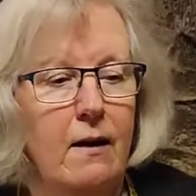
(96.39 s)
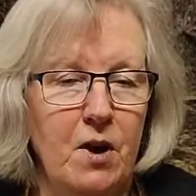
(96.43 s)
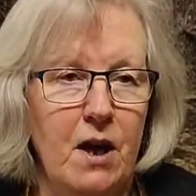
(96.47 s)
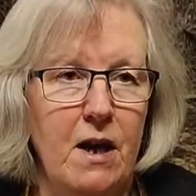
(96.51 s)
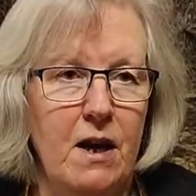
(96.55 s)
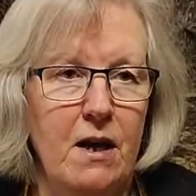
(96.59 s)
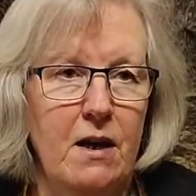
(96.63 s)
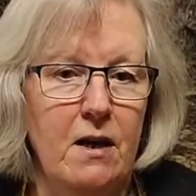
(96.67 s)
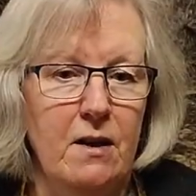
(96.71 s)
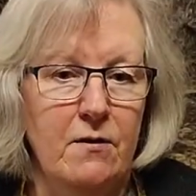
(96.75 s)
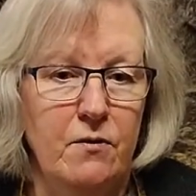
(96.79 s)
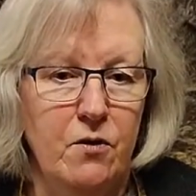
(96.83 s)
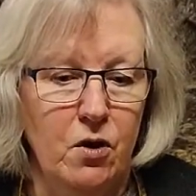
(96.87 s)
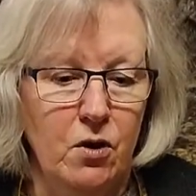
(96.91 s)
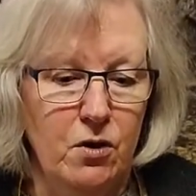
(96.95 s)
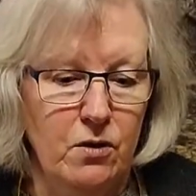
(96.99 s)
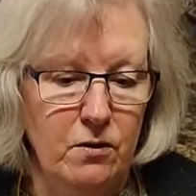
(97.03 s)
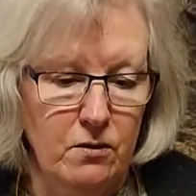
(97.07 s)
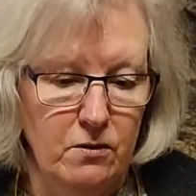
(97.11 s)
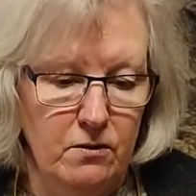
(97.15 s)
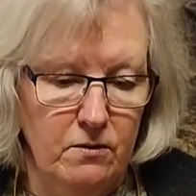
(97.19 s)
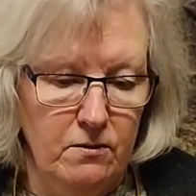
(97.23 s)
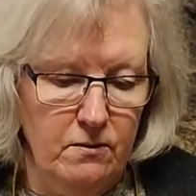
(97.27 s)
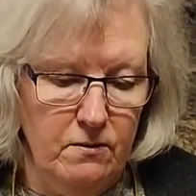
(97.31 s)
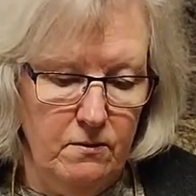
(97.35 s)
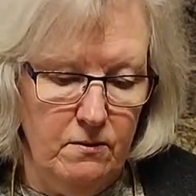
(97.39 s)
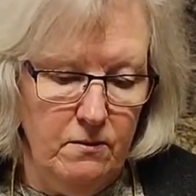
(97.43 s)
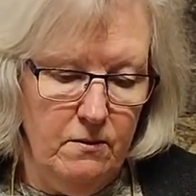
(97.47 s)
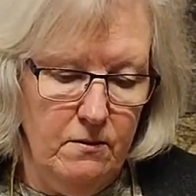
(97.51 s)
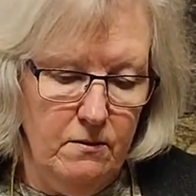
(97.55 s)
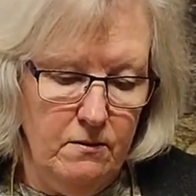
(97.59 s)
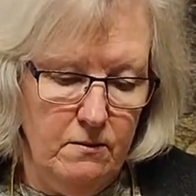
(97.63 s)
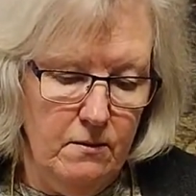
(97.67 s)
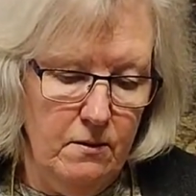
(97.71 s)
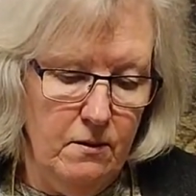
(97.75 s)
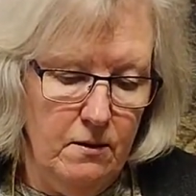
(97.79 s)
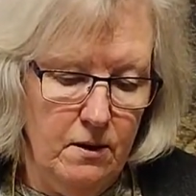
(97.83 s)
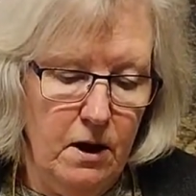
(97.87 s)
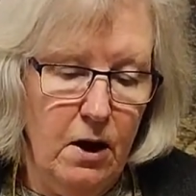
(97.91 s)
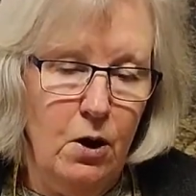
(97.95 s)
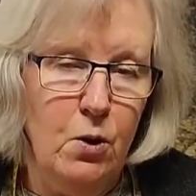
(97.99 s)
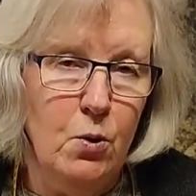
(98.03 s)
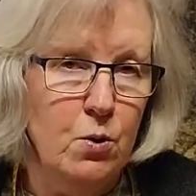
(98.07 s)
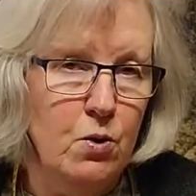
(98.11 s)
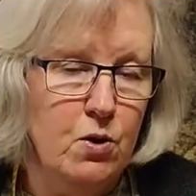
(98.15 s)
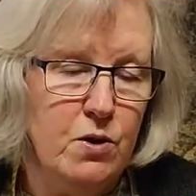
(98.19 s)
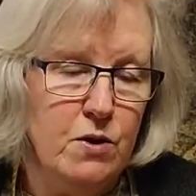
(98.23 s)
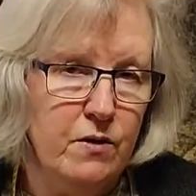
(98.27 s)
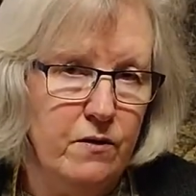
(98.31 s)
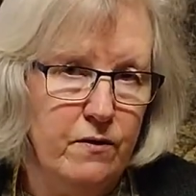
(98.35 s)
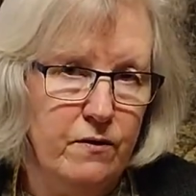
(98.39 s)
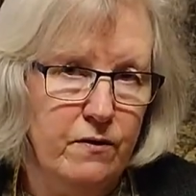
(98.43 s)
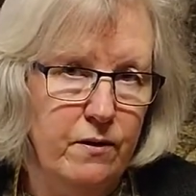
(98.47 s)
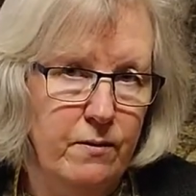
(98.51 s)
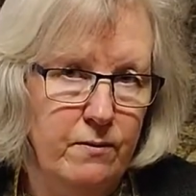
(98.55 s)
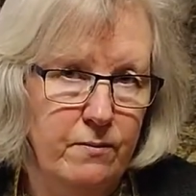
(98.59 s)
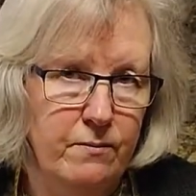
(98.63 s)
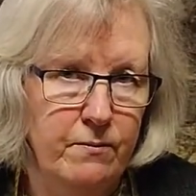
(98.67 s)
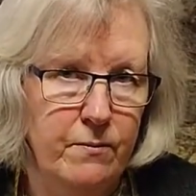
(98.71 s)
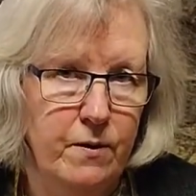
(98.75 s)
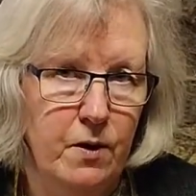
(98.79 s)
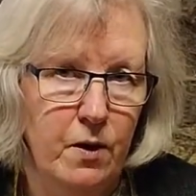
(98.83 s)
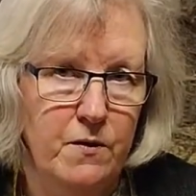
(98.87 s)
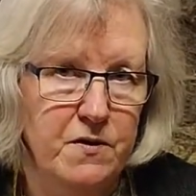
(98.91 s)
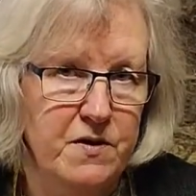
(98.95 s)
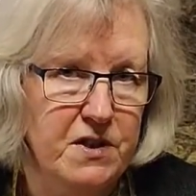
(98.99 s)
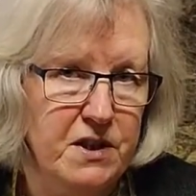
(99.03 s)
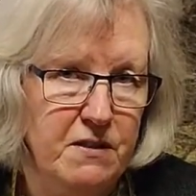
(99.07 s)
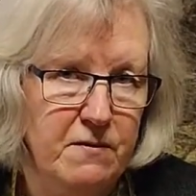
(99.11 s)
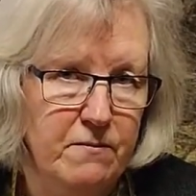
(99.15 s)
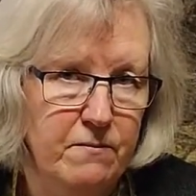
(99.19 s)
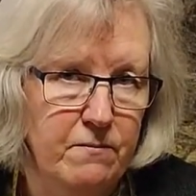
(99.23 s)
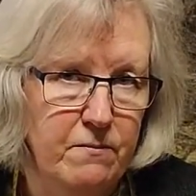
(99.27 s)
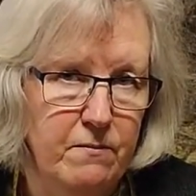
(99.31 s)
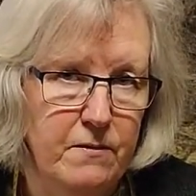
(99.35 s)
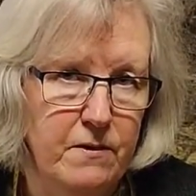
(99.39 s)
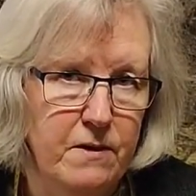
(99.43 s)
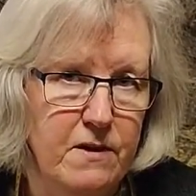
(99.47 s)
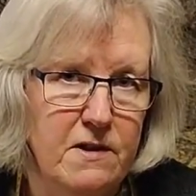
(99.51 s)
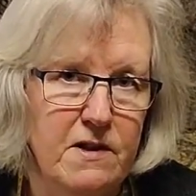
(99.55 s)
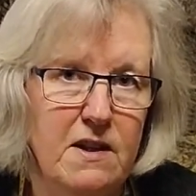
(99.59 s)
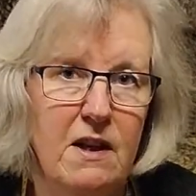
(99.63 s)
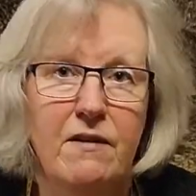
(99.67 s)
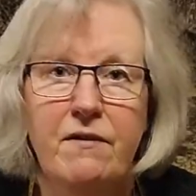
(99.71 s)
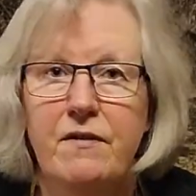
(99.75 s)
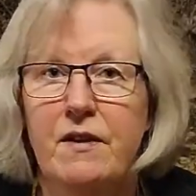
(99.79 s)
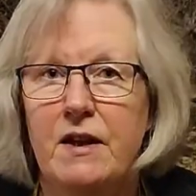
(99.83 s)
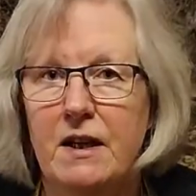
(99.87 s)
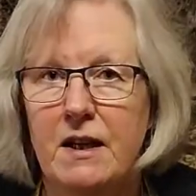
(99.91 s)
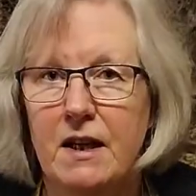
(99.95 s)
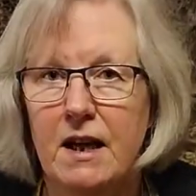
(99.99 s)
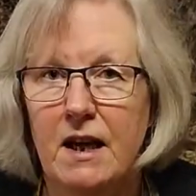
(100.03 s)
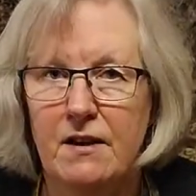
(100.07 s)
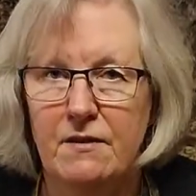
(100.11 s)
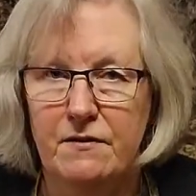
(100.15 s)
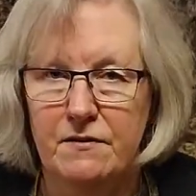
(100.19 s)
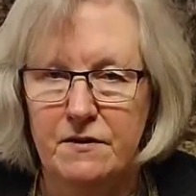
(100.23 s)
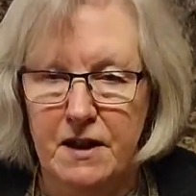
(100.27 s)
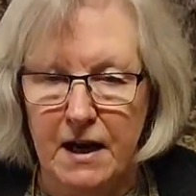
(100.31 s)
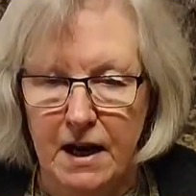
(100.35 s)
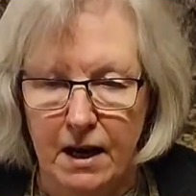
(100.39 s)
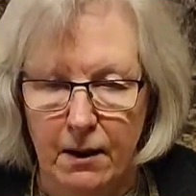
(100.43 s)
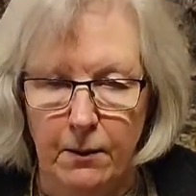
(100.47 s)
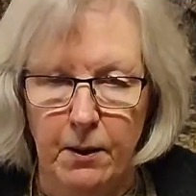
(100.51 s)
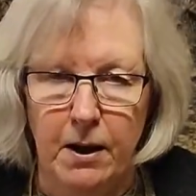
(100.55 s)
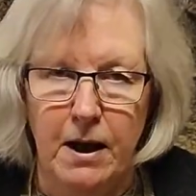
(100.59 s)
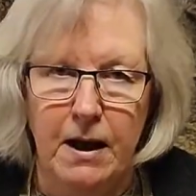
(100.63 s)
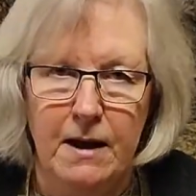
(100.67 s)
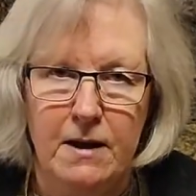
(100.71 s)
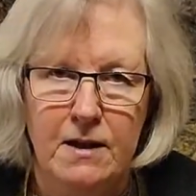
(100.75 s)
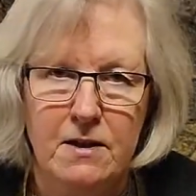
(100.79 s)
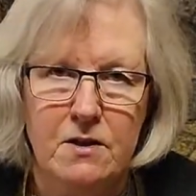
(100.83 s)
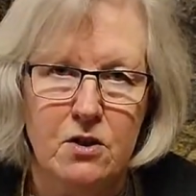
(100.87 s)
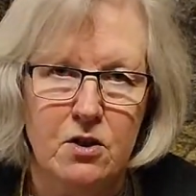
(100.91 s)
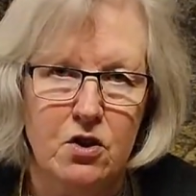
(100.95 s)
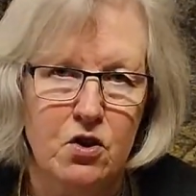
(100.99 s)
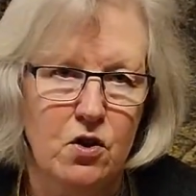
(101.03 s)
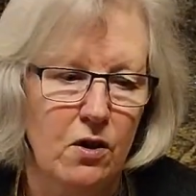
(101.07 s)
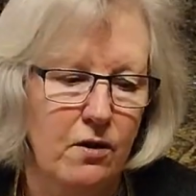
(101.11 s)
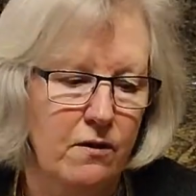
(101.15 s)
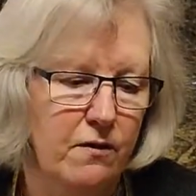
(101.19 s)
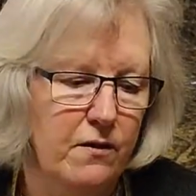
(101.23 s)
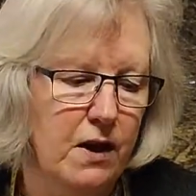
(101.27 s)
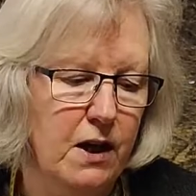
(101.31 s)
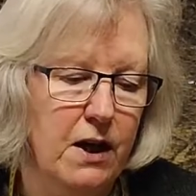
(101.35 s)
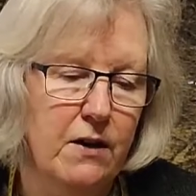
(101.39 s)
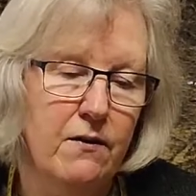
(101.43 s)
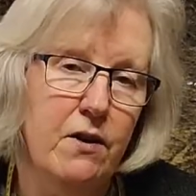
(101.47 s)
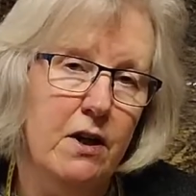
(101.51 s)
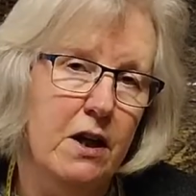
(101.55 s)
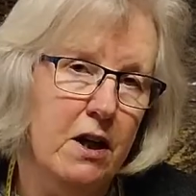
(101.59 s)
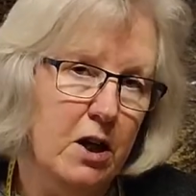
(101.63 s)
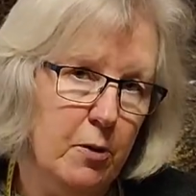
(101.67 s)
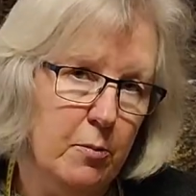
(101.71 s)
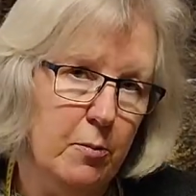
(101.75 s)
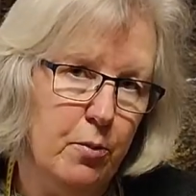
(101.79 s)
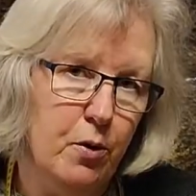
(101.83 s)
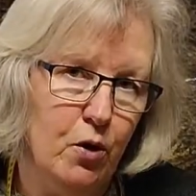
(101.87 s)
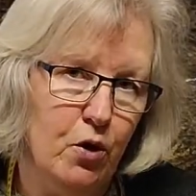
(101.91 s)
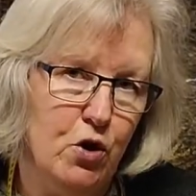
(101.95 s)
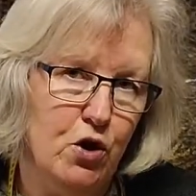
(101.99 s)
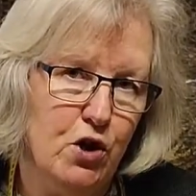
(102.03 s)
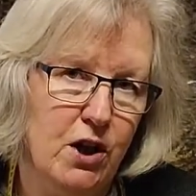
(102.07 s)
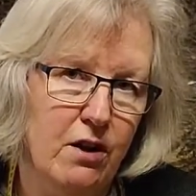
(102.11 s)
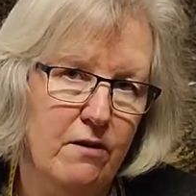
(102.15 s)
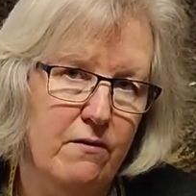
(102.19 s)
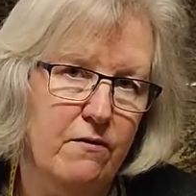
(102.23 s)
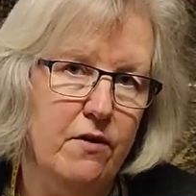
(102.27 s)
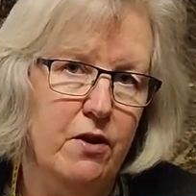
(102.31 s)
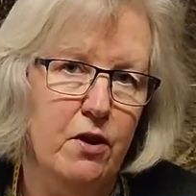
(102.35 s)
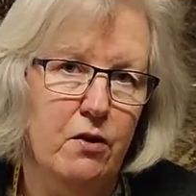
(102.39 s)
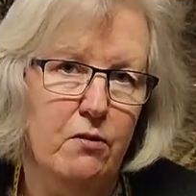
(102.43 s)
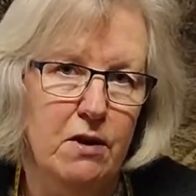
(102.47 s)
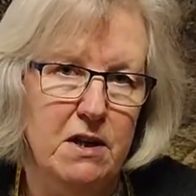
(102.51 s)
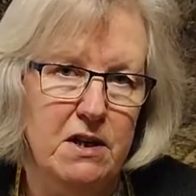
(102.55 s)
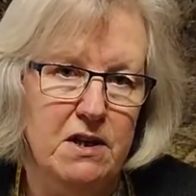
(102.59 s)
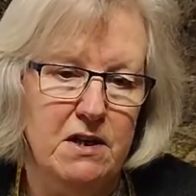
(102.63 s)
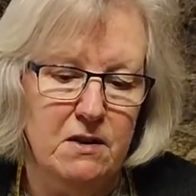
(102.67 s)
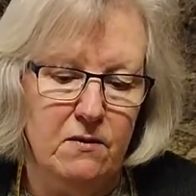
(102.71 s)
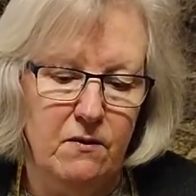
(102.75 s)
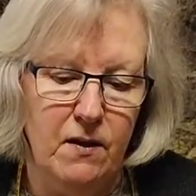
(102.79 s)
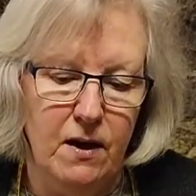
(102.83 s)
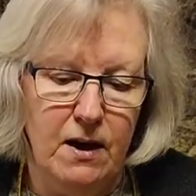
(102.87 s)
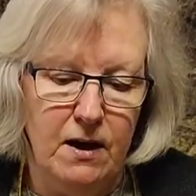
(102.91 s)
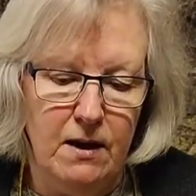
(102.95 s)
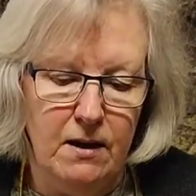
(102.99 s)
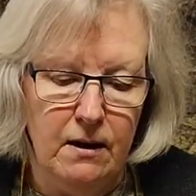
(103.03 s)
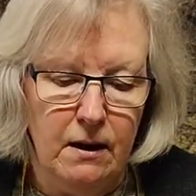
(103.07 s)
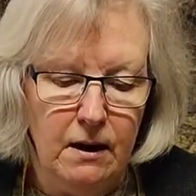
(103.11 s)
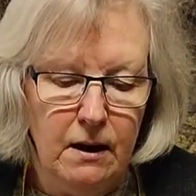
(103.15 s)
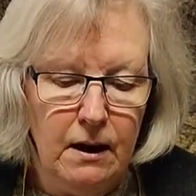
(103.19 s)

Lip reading: and I've got loads of obviously stuffing left now again to try and think of another project for the rest of it,